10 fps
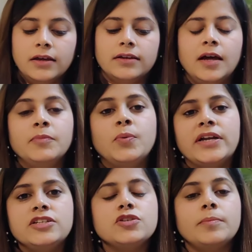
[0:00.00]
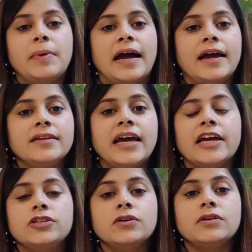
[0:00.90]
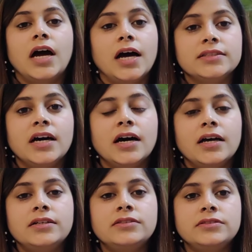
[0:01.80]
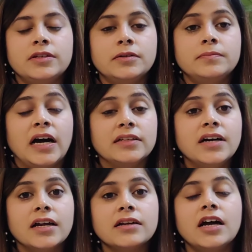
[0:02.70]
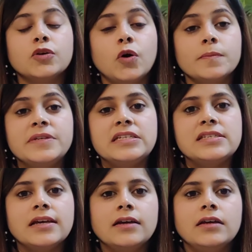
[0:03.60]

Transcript: Number one is your PAN and your Aadhaar card copies.